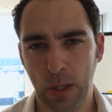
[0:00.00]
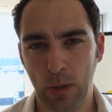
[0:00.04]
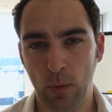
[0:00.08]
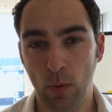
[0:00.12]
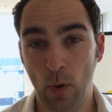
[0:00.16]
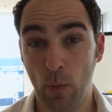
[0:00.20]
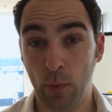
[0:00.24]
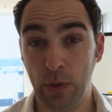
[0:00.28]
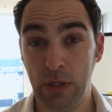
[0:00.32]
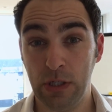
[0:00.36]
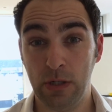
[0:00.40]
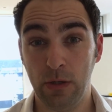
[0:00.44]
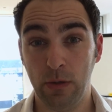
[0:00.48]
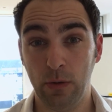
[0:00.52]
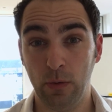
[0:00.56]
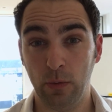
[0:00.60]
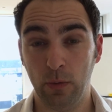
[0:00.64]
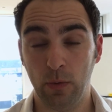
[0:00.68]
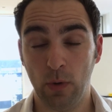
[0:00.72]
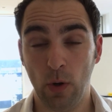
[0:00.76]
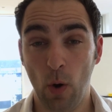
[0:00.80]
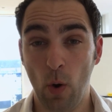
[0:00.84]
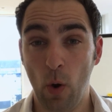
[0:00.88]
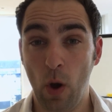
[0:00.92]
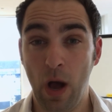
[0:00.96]
what we
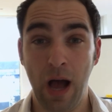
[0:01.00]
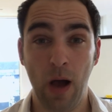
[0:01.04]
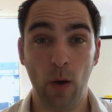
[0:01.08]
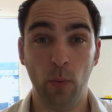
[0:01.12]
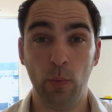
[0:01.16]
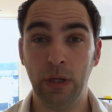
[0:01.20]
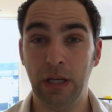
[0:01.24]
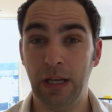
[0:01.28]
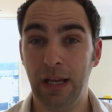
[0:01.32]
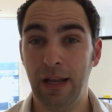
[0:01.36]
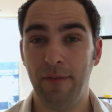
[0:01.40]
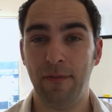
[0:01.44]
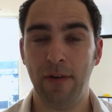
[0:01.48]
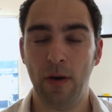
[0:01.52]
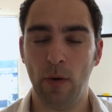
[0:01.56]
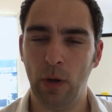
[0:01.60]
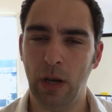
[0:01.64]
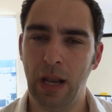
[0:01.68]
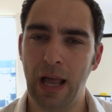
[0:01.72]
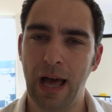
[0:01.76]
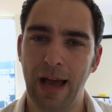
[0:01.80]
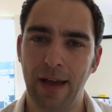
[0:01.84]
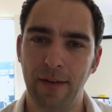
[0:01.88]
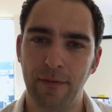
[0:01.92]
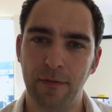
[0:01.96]
do or how we live
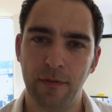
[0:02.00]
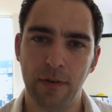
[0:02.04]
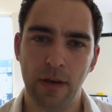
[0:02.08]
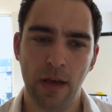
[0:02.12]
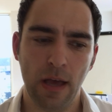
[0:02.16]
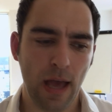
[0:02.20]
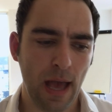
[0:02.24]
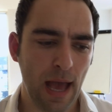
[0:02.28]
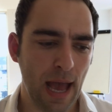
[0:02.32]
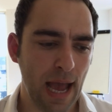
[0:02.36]
our life.